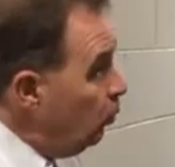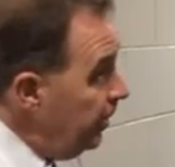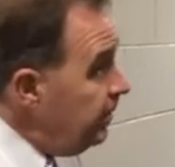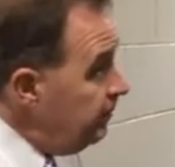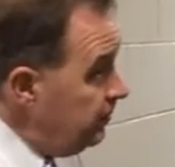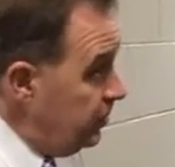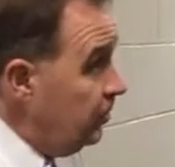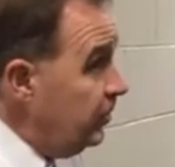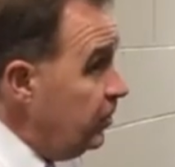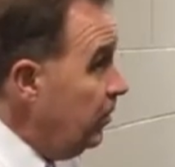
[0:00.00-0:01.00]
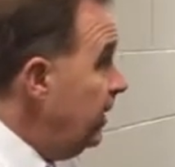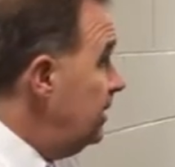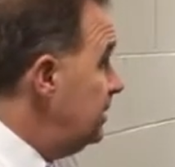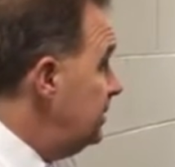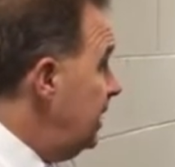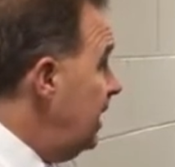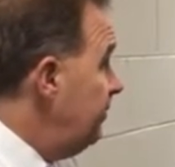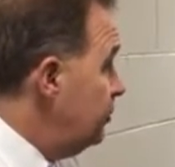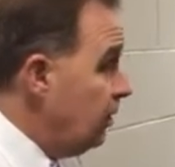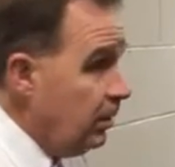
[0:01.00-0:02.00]
We certainly know that as a staff
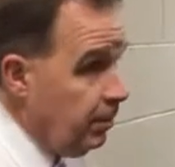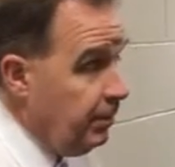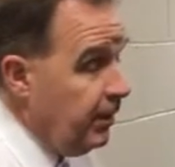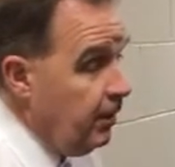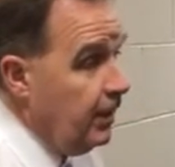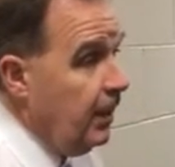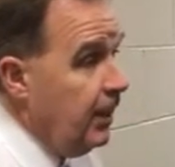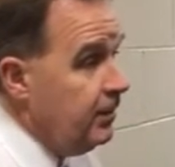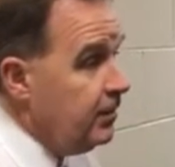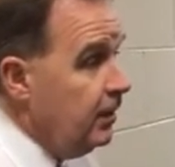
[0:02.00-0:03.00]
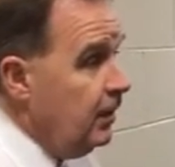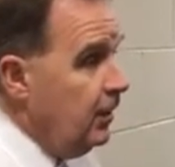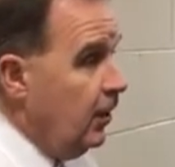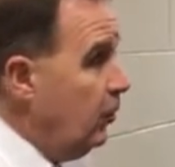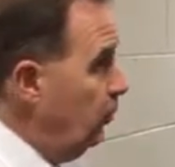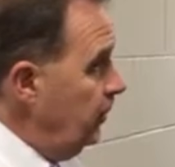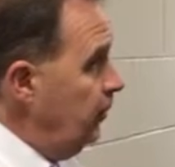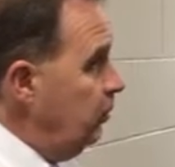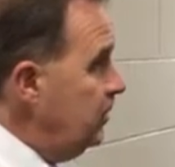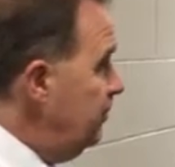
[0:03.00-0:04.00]
and try to prepare our guys. Although
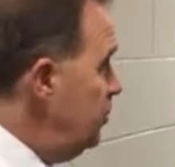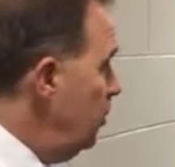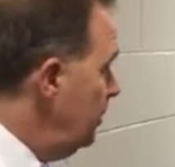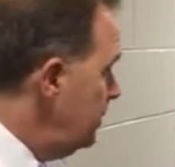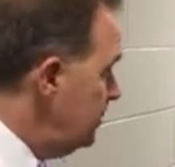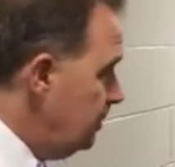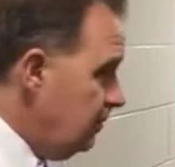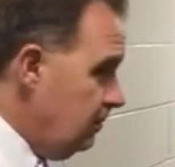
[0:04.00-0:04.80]
you wouldn't have noticed